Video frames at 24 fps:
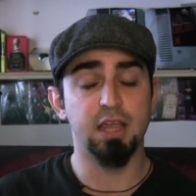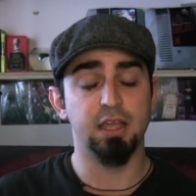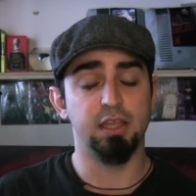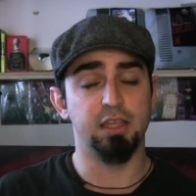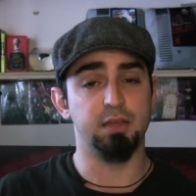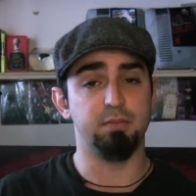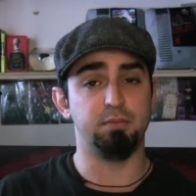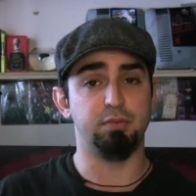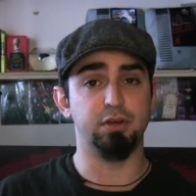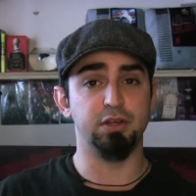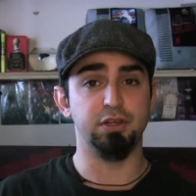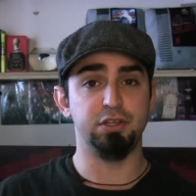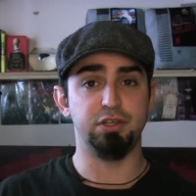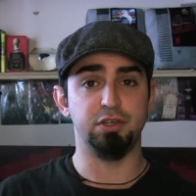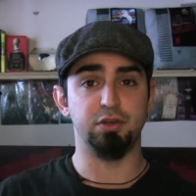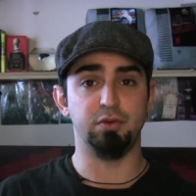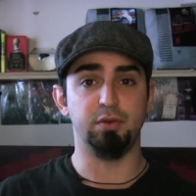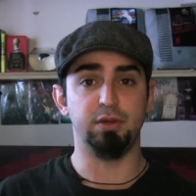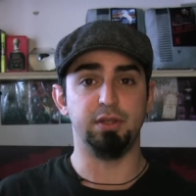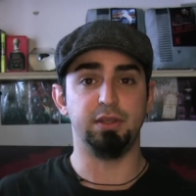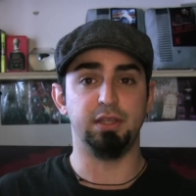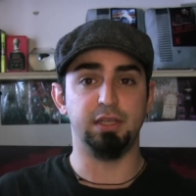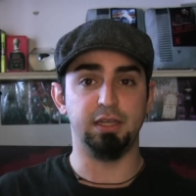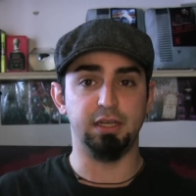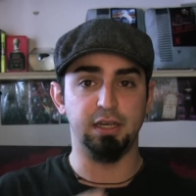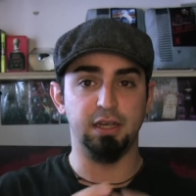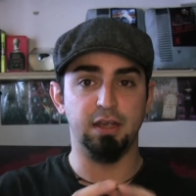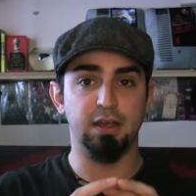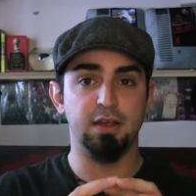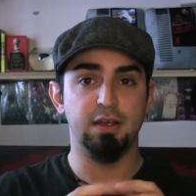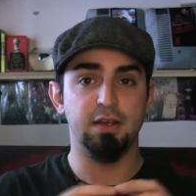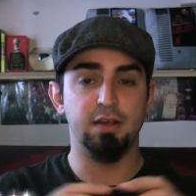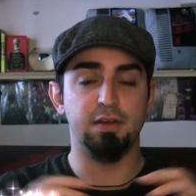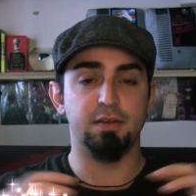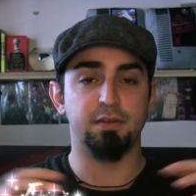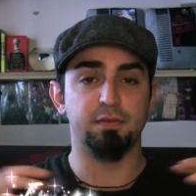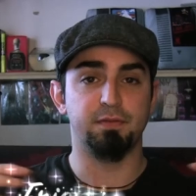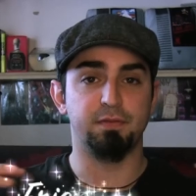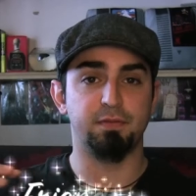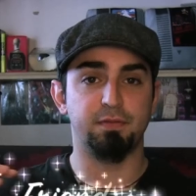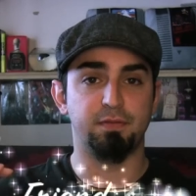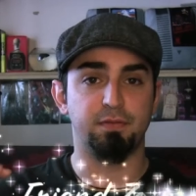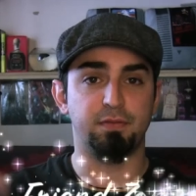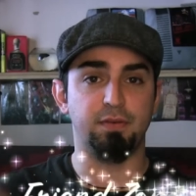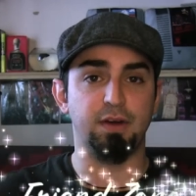they put you in the